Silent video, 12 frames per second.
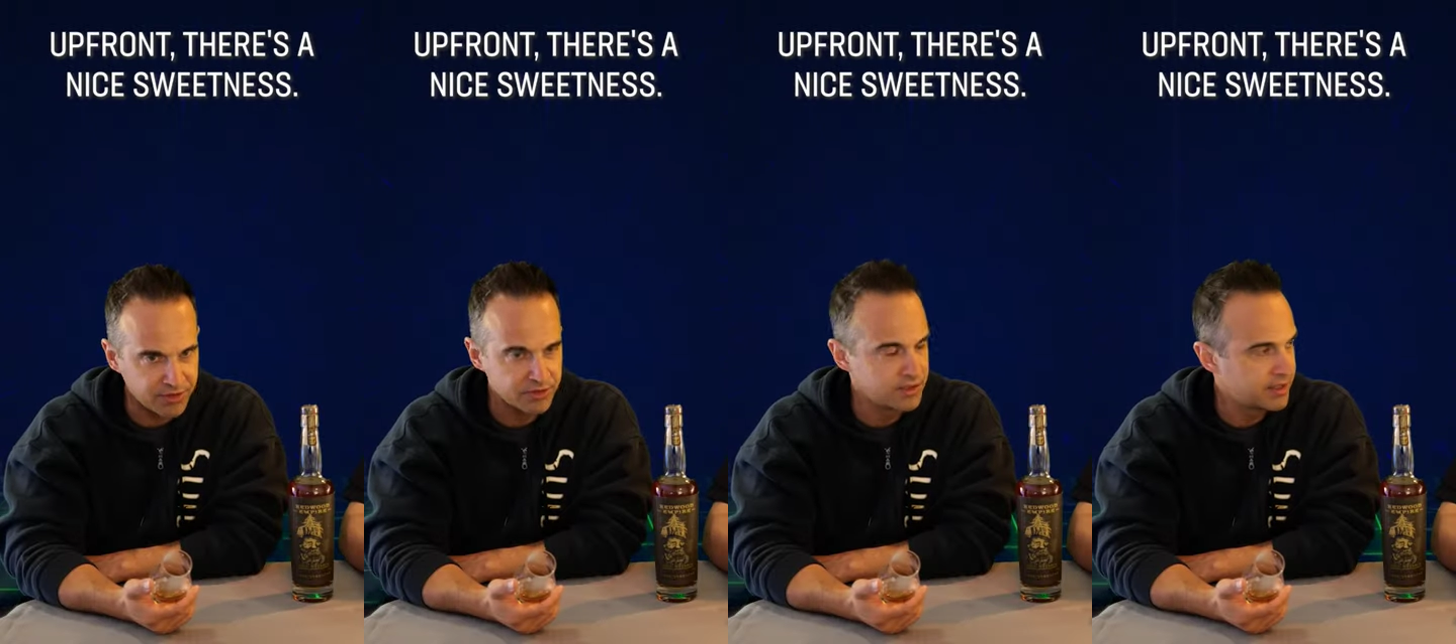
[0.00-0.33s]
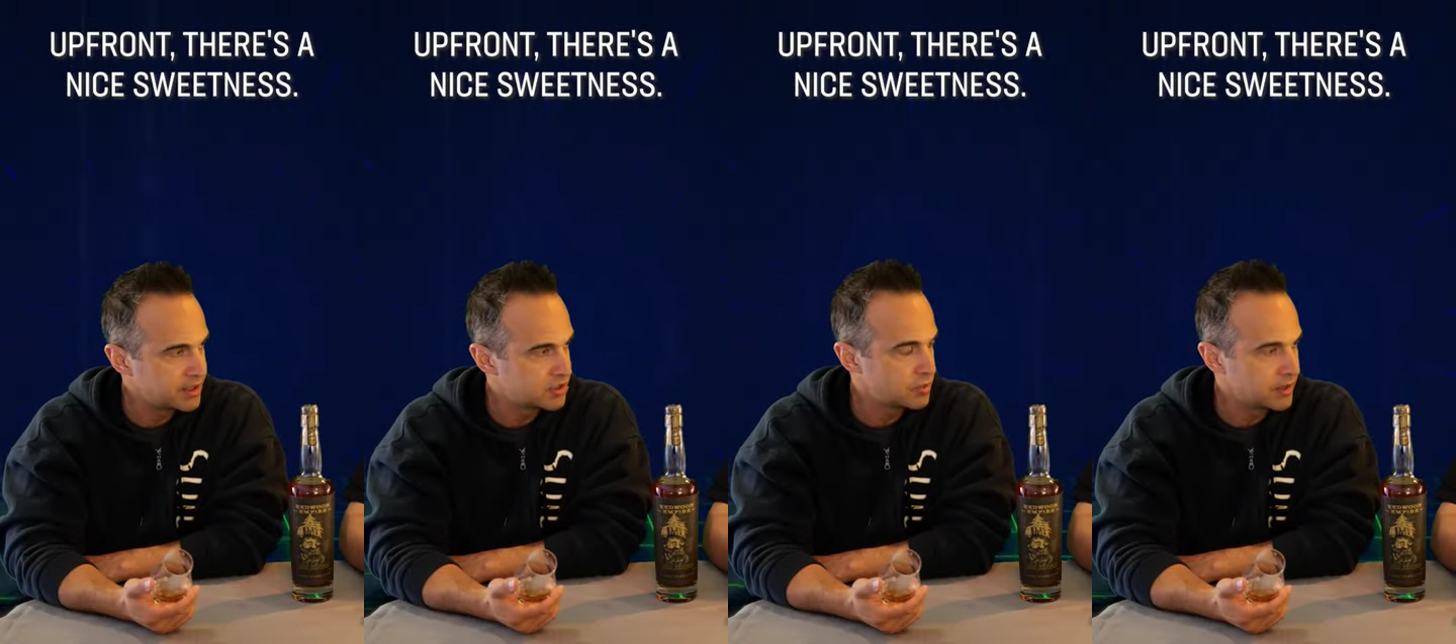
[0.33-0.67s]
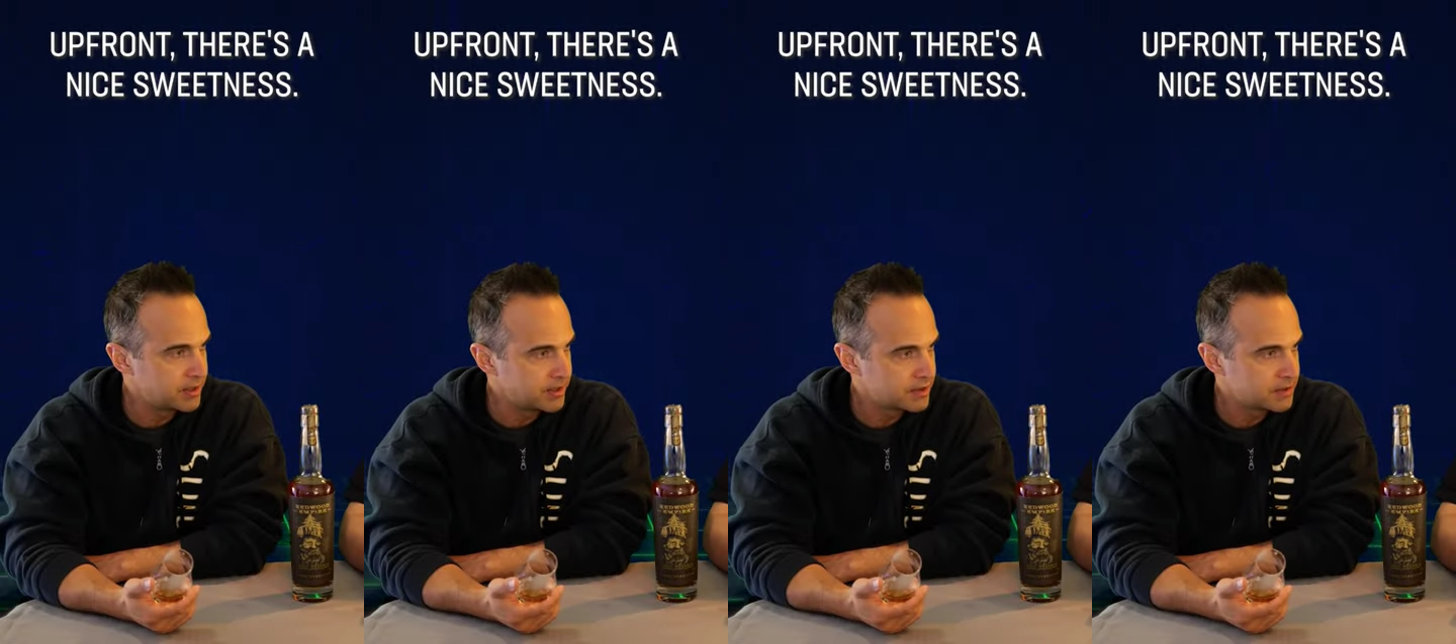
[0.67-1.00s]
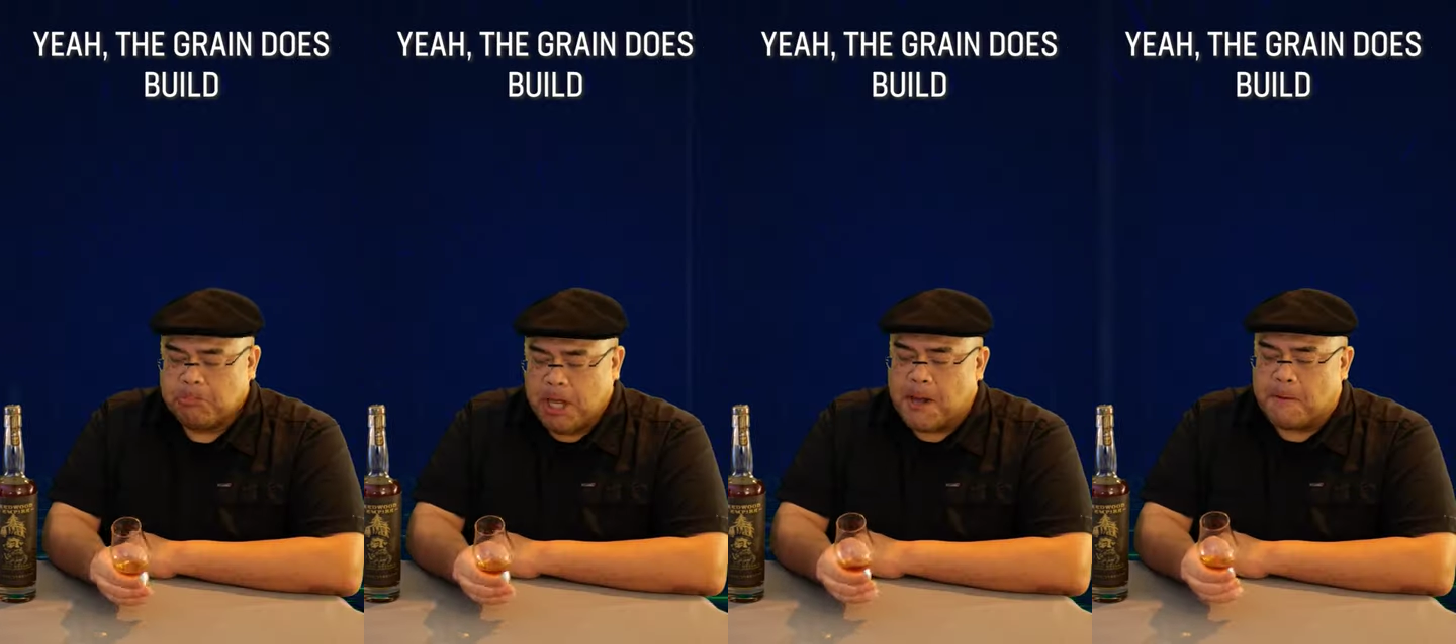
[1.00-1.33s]
front there's a nice
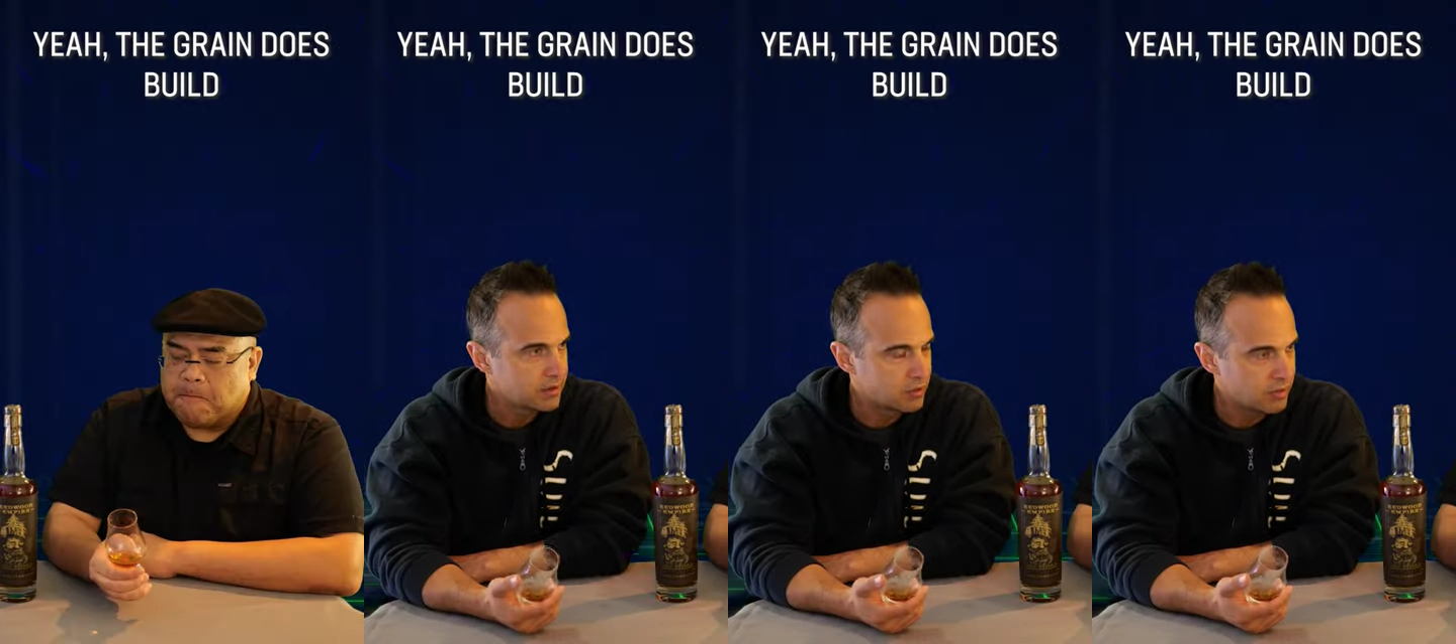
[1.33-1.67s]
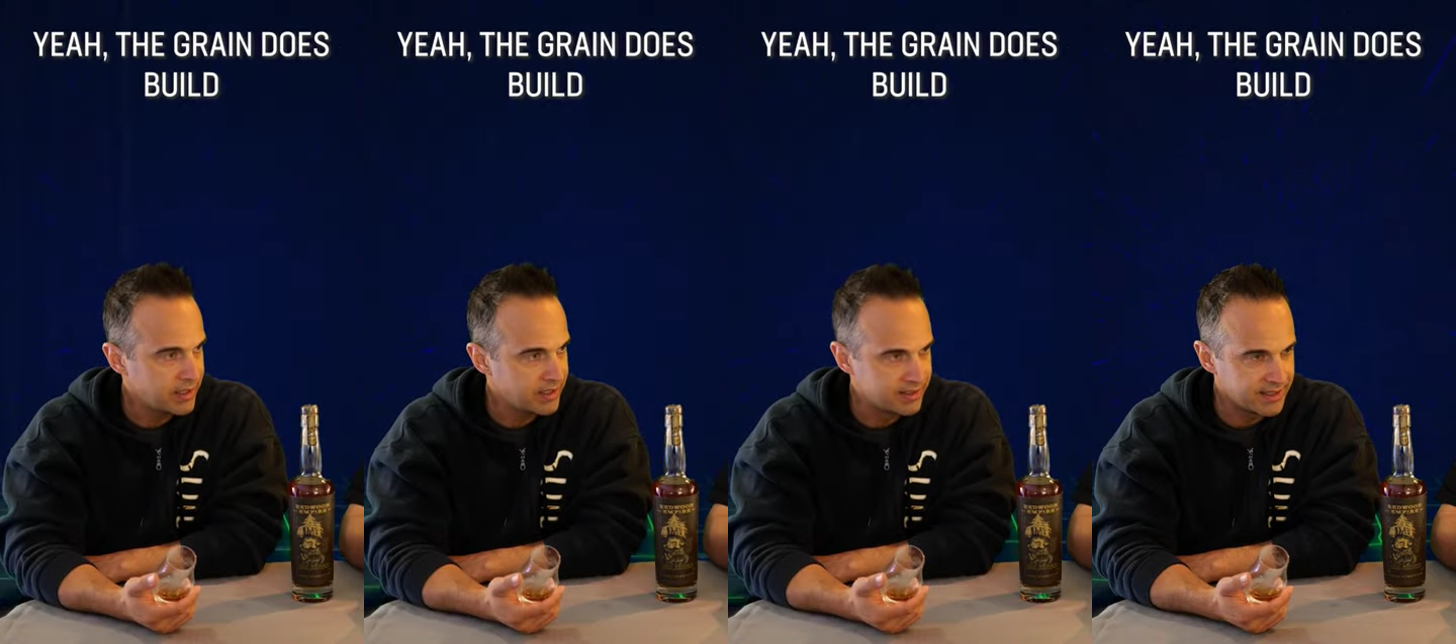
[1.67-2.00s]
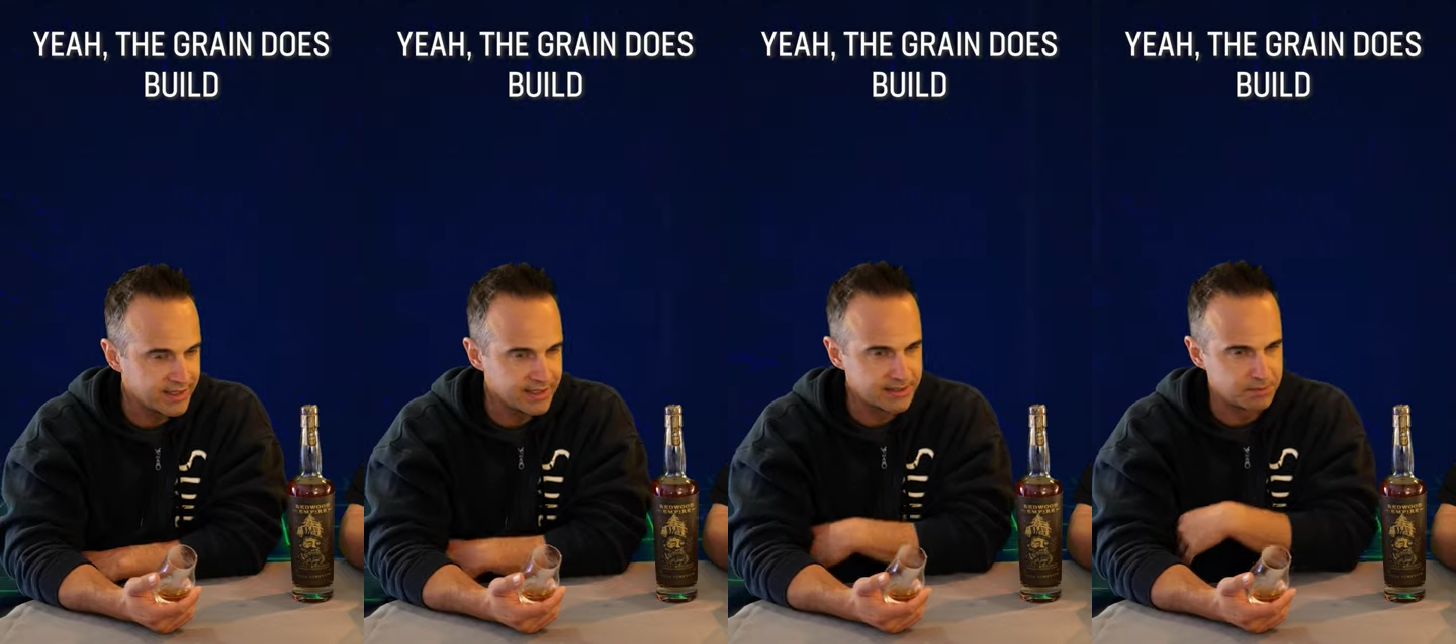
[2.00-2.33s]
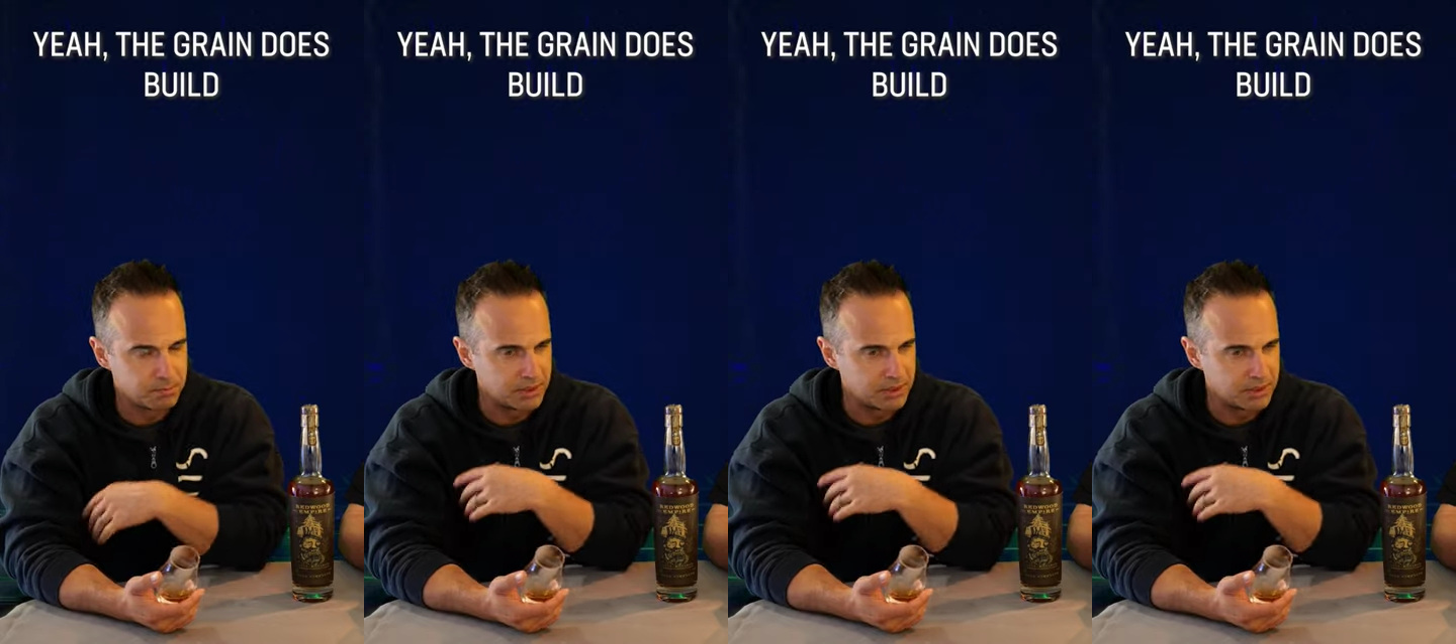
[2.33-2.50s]
sweetness. Yeah. The grain does oh,